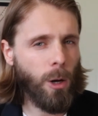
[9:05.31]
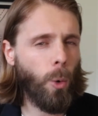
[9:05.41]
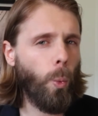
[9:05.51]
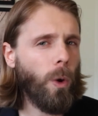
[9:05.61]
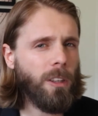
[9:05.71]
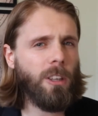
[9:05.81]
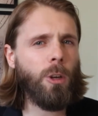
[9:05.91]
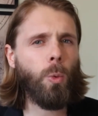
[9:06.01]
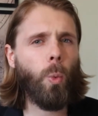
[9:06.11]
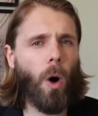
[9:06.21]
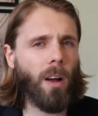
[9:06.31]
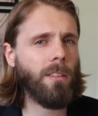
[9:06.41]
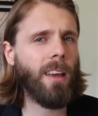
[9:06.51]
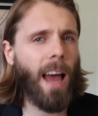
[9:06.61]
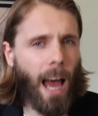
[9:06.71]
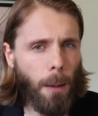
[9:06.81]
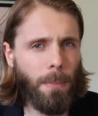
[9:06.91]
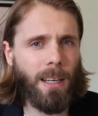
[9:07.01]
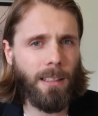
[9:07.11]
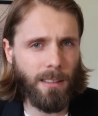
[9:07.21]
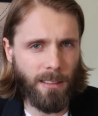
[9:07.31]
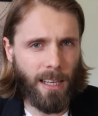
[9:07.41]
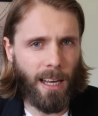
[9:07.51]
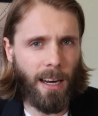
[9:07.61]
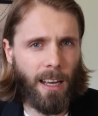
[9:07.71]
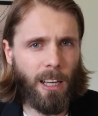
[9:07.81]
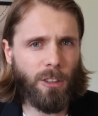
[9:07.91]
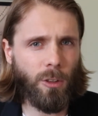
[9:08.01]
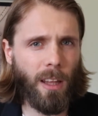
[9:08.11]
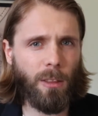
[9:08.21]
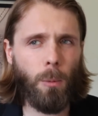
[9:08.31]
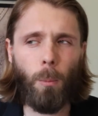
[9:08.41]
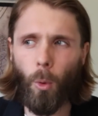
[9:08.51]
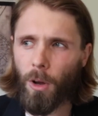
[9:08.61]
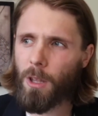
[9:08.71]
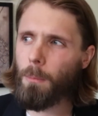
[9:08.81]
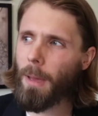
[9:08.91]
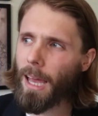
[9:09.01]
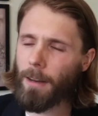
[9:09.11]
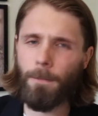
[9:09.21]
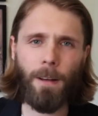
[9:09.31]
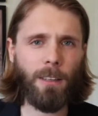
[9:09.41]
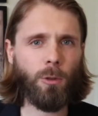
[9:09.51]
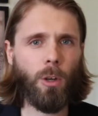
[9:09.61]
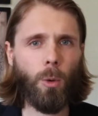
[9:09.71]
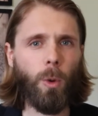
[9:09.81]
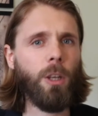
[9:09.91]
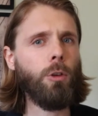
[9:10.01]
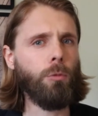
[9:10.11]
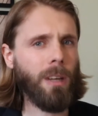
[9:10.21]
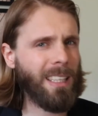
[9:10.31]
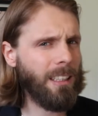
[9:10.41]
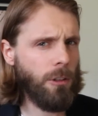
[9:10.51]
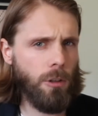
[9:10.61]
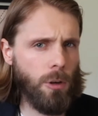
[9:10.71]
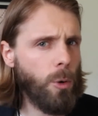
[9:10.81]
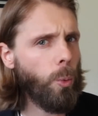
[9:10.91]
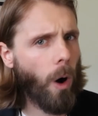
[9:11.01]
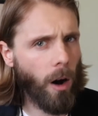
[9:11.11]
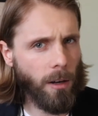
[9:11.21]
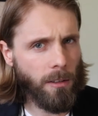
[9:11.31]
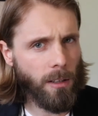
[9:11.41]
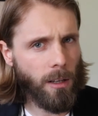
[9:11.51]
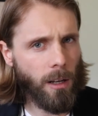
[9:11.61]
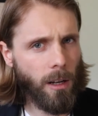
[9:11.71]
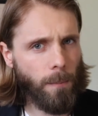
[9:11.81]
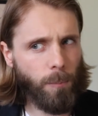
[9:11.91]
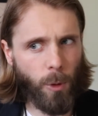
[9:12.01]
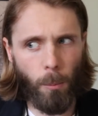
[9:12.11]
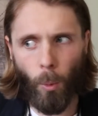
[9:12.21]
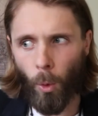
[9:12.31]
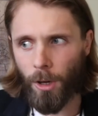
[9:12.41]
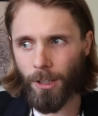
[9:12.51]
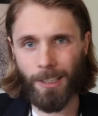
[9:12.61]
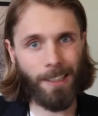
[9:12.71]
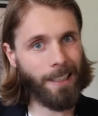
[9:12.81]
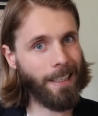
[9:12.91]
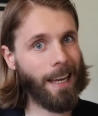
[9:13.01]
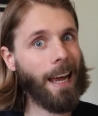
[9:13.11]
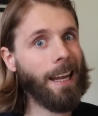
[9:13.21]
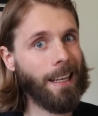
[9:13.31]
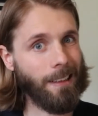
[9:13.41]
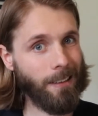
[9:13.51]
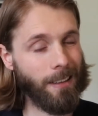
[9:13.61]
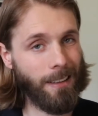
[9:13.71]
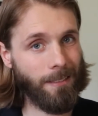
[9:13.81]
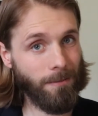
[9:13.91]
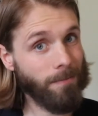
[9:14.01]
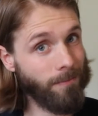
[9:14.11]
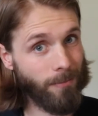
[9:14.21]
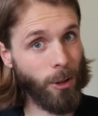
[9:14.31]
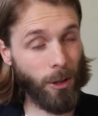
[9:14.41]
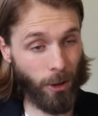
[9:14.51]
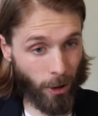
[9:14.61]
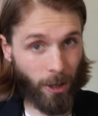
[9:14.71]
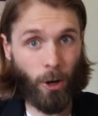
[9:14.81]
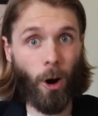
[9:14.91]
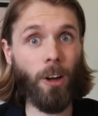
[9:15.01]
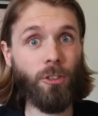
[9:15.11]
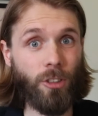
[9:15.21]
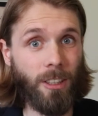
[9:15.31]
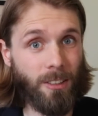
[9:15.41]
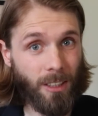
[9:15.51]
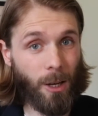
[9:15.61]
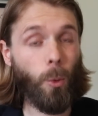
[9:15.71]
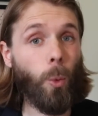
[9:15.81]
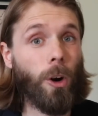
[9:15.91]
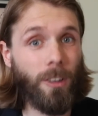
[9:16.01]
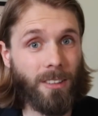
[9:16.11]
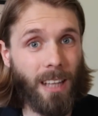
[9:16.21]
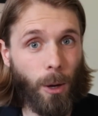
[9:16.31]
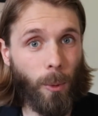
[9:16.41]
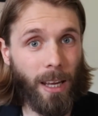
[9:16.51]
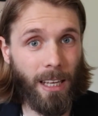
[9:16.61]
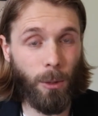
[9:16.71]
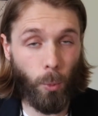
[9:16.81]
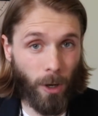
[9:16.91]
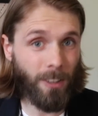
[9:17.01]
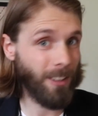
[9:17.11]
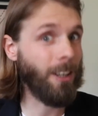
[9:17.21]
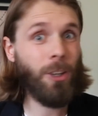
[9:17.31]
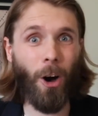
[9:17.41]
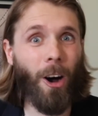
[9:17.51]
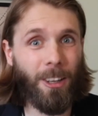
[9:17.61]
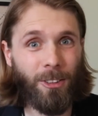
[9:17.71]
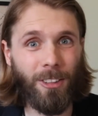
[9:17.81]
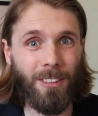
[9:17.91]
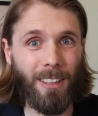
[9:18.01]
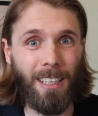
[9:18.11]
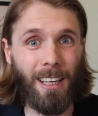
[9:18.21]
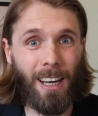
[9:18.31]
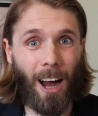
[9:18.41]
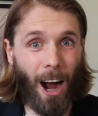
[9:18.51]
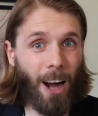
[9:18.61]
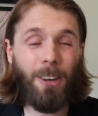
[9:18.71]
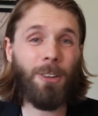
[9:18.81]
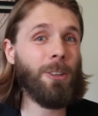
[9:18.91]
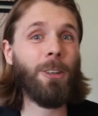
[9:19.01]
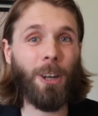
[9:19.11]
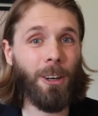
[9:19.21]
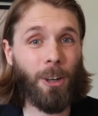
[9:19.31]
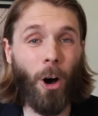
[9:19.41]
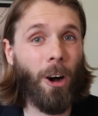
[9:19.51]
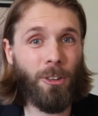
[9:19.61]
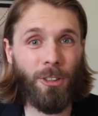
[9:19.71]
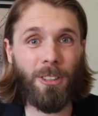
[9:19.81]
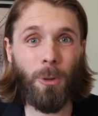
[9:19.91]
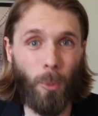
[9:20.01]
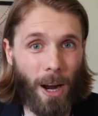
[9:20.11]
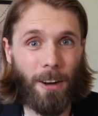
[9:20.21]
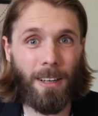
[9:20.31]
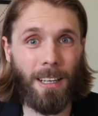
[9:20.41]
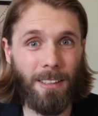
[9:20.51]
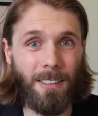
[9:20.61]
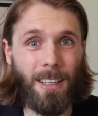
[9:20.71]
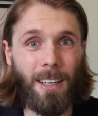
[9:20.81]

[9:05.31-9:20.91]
What do you want to happen instead? So that the more you manifest what you really do want, the more you're going to get it. Your unconscious works that way, it works unconsciously under your conscious awareness.